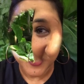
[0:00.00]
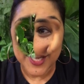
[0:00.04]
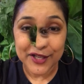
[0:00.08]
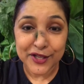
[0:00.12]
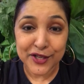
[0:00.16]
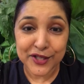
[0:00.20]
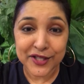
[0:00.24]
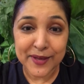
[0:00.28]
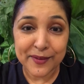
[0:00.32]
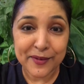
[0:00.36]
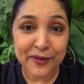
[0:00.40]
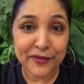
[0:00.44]

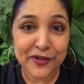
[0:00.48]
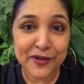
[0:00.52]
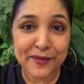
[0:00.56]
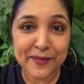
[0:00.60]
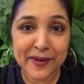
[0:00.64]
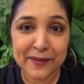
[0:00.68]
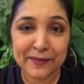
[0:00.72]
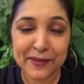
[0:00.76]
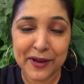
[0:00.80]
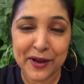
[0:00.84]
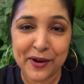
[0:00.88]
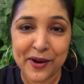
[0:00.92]
So some of you
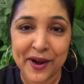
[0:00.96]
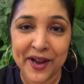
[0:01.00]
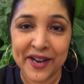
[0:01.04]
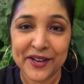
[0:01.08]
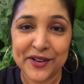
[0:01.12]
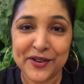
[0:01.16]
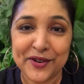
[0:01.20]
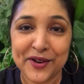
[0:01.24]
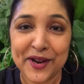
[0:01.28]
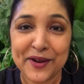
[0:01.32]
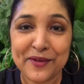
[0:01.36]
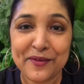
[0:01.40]
might be
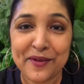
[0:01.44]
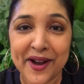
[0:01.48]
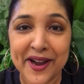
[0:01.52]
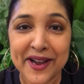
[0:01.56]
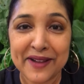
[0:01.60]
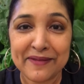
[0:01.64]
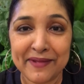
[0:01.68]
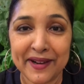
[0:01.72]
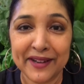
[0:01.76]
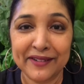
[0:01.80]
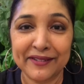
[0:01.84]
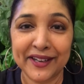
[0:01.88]
wondering, why
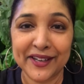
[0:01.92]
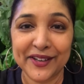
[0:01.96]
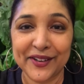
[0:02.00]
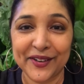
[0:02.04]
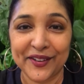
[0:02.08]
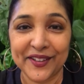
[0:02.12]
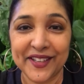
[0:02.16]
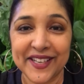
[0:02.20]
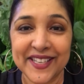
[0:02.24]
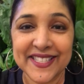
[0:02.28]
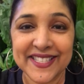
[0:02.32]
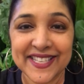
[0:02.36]
am I
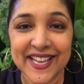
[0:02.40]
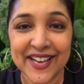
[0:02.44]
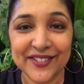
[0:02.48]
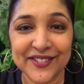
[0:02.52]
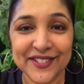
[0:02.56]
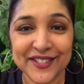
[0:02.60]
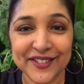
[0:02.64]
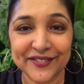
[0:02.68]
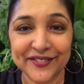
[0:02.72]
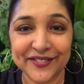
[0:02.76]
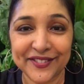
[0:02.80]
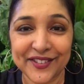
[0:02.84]
recording
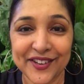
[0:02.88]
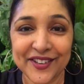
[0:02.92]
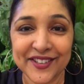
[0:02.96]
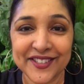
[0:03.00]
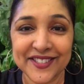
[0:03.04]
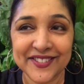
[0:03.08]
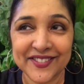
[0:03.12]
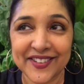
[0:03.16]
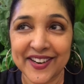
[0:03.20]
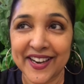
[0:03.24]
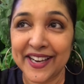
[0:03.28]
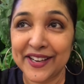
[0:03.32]
sounds of
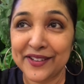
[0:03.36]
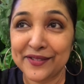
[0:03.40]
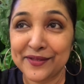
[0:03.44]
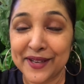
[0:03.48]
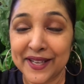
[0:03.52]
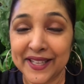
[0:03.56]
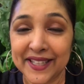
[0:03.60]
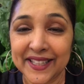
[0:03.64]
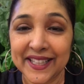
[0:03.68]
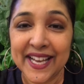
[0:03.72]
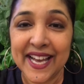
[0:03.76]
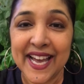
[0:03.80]
frogs, right?
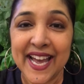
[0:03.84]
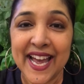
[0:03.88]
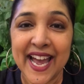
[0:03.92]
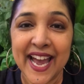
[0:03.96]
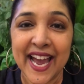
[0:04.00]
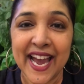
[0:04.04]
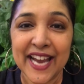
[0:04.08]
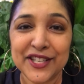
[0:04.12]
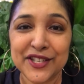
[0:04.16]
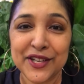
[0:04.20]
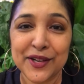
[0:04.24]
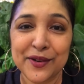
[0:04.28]
Well,
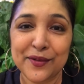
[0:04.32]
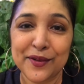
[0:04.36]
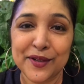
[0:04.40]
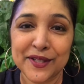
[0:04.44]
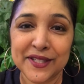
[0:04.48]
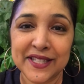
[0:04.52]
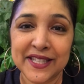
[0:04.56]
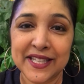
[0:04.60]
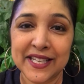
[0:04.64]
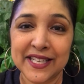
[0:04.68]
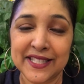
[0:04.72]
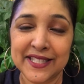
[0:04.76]
actually it
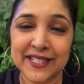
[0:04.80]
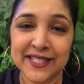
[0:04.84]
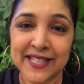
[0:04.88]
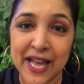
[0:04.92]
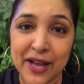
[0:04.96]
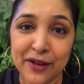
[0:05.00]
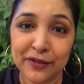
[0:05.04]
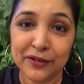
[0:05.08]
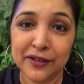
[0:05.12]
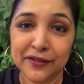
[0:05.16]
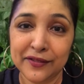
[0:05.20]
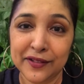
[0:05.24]
was the
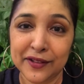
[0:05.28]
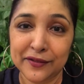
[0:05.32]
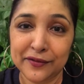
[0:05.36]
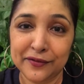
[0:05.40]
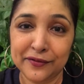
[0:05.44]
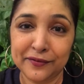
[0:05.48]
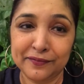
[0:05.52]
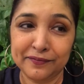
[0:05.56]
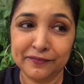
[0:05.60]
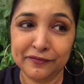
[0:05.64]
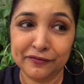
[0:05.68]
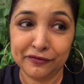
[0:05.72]
sound of the
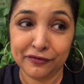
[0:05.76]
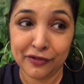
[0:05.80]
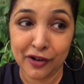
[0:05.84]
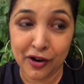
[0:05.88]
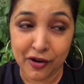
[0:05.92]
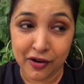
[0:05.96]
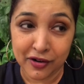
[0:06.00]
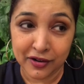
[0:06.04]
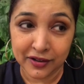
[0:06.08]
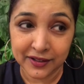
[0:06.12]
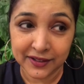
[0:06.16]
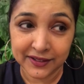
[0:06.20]

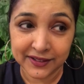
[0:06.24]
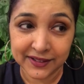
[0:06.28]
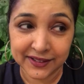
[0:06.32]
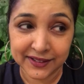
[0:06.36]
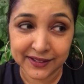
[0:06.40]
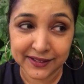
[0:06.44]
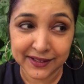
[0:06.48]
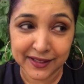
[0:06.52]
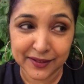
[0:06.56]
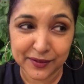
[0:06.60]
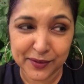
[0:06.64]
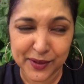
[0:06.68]

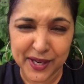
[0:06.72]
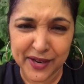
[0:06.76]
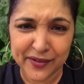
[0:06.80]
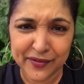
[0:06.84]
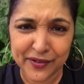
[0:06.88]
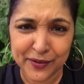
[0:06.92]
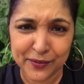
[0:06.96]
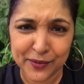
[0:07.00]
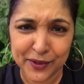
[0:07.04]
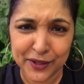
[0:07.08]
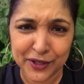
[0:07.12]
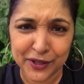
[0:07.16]
frogs,
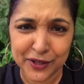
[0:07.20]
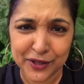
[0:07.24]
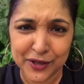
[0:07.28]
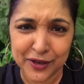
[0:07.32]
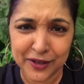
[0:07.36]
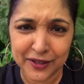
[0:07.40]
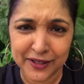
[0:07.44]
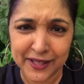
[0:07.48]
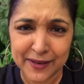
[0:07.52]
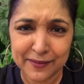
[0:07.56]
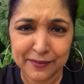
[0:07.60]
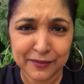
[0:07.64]
what do you
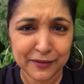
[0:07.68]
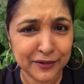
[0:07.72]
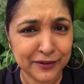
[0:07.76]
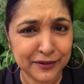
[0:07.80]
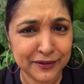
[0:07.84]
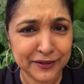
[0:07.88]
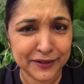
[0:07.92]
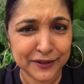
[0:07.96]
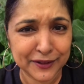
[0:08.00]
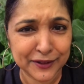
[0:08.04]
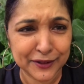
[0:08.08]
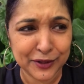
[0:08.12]
call them?
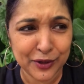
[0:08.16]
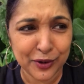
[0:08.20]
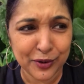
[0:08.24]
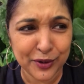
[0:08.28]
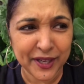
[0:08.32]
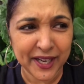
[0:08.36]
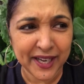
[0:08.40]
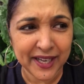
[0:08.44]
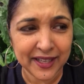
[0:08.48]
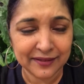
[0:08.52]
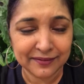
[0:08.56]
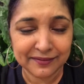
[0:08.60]

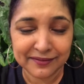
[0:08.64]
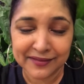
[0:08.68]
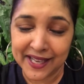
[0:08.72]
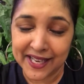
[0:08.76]
Croaking?